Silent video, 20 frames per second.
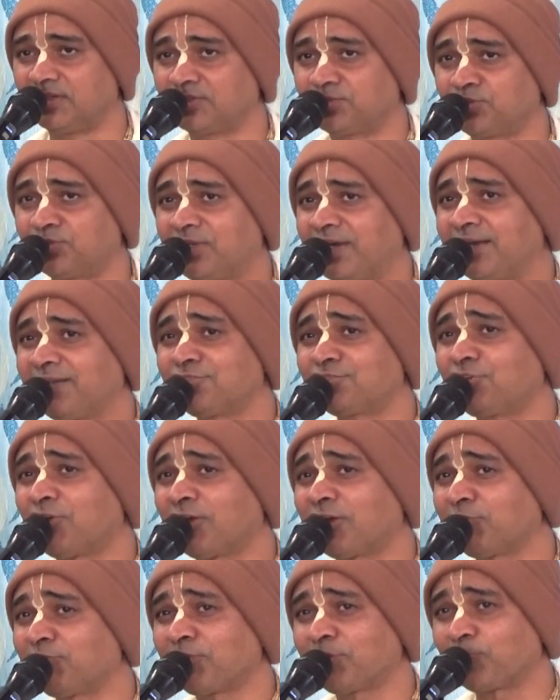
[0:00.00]
So that is
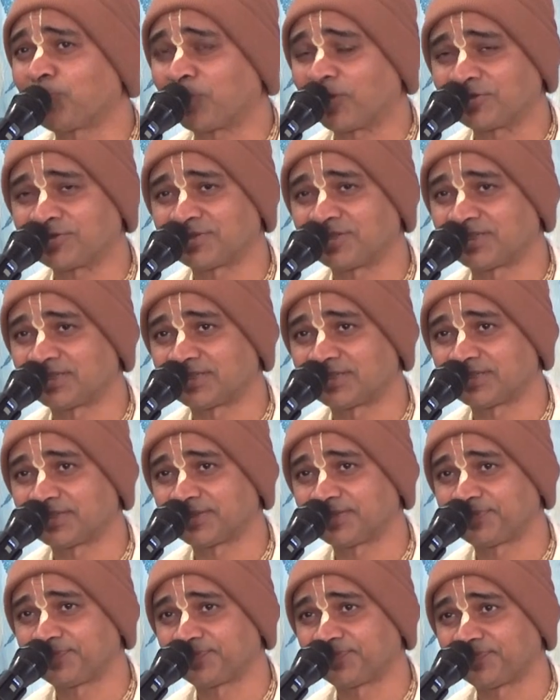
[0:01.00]
not our process.
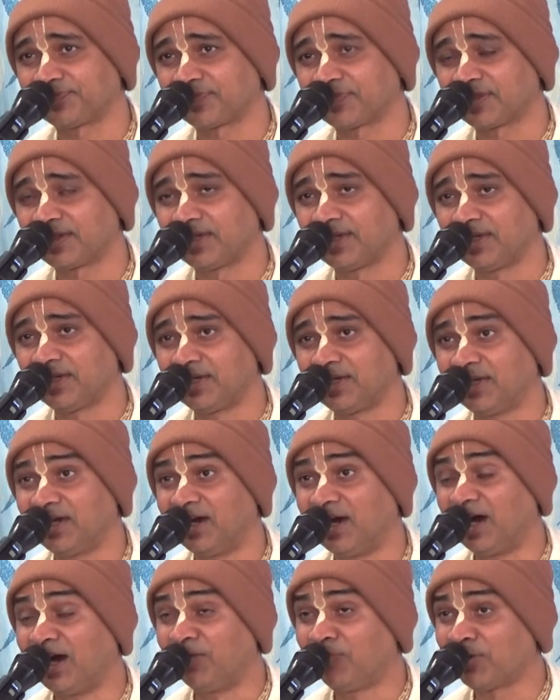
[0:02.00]

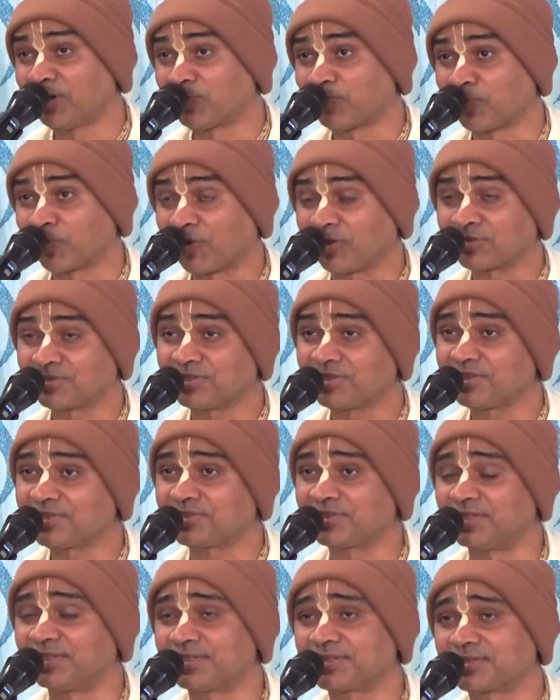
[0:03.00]
Our
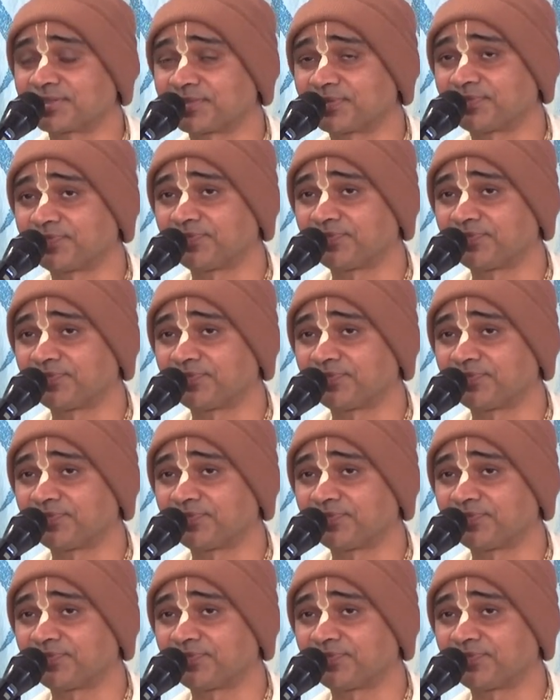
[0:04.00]
process is